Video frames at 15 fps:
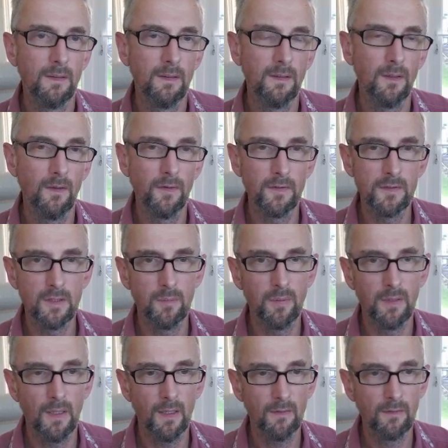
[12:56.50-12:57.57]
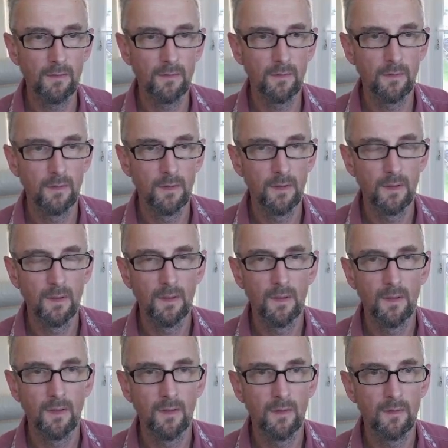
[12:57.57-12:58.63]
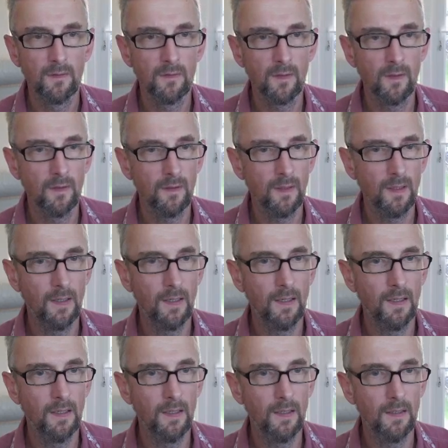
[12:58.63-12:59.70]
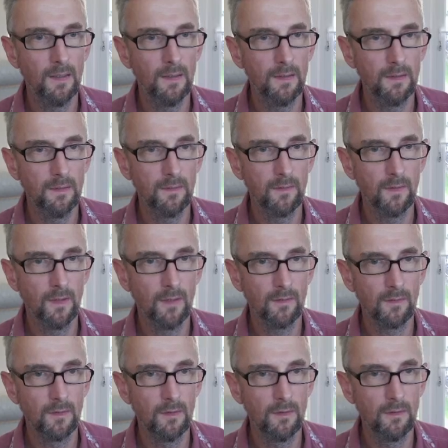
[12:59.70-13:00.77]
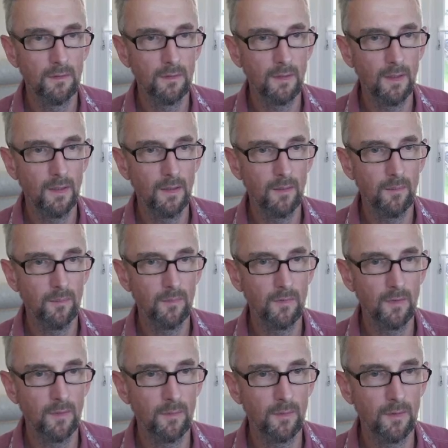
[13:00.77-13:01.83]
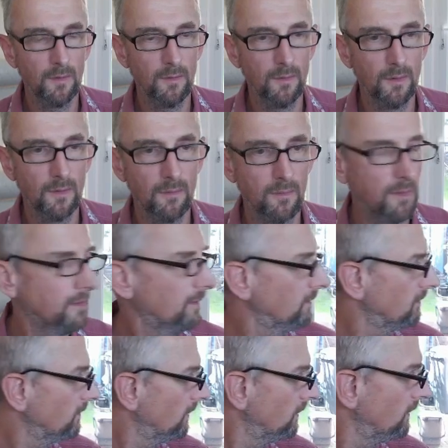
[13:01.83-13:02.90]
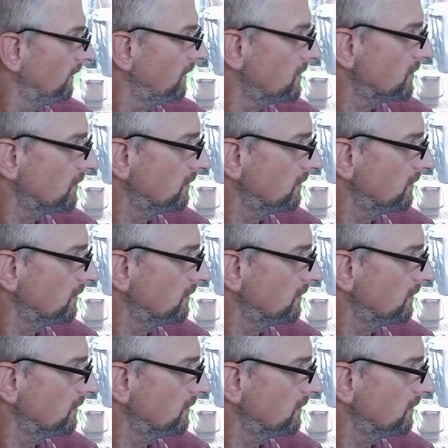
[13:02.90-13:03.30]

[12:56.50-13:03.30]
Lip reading: on the GPS. So that's good, and I'm going to do an initial